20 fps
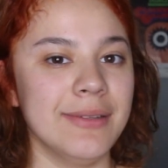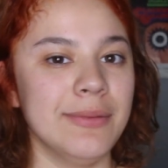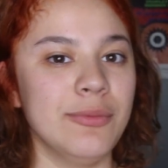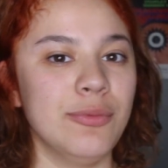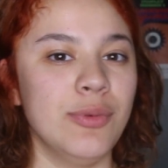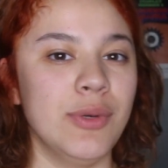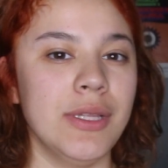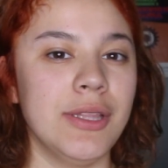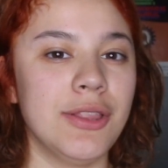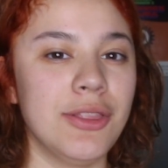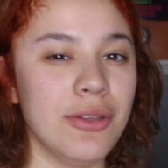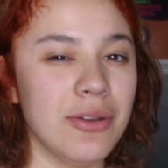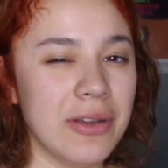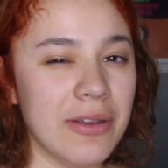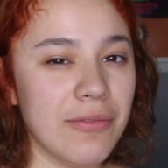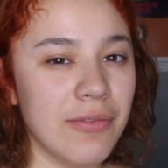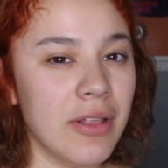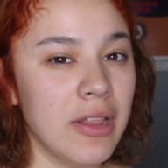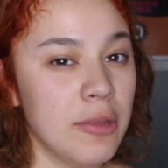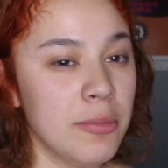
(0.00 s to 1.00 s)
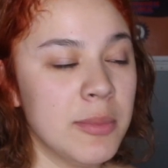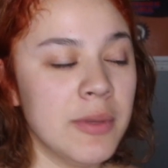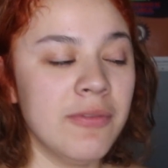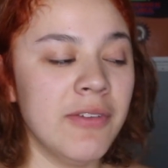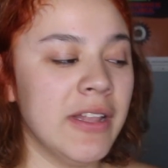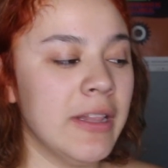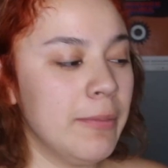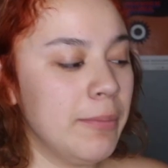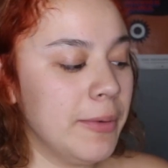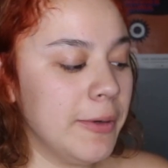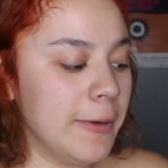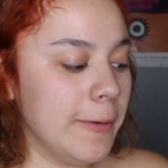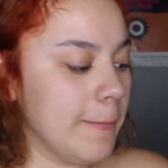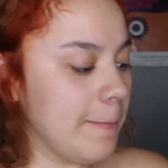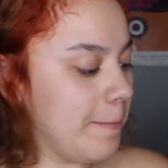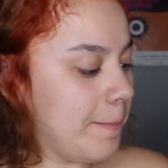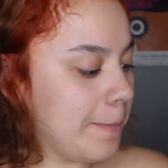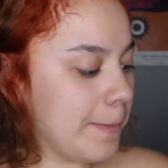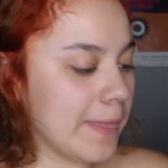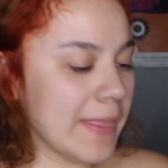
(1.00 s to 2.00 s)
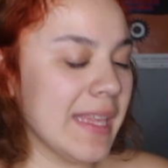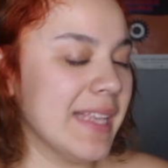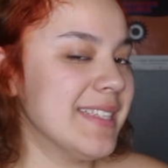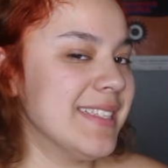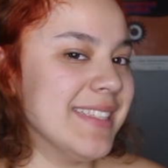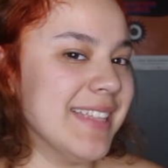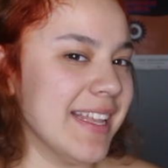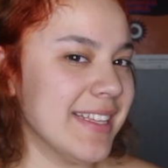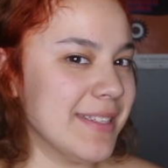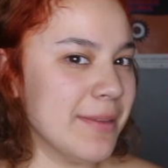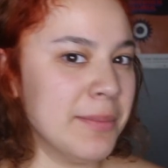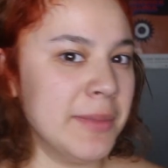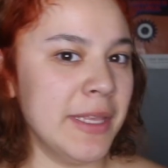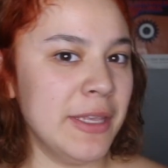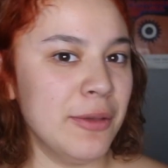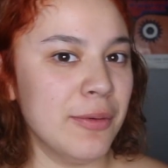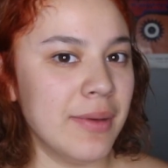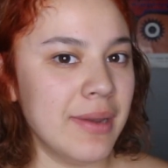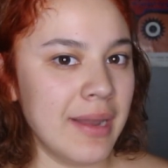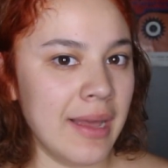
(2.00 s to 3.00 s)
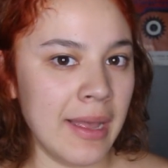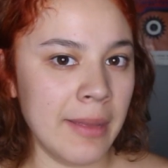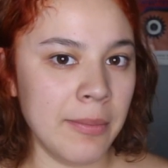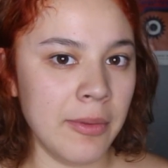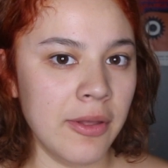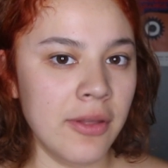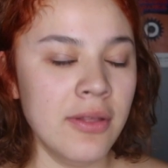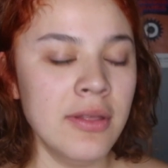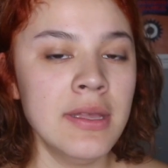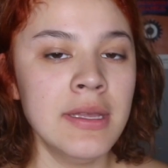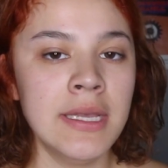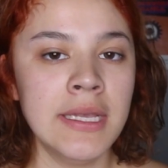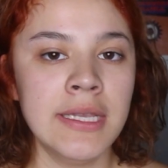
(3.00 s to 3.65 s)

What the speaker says: with 30 volume developer, it's not something you want to eyeball,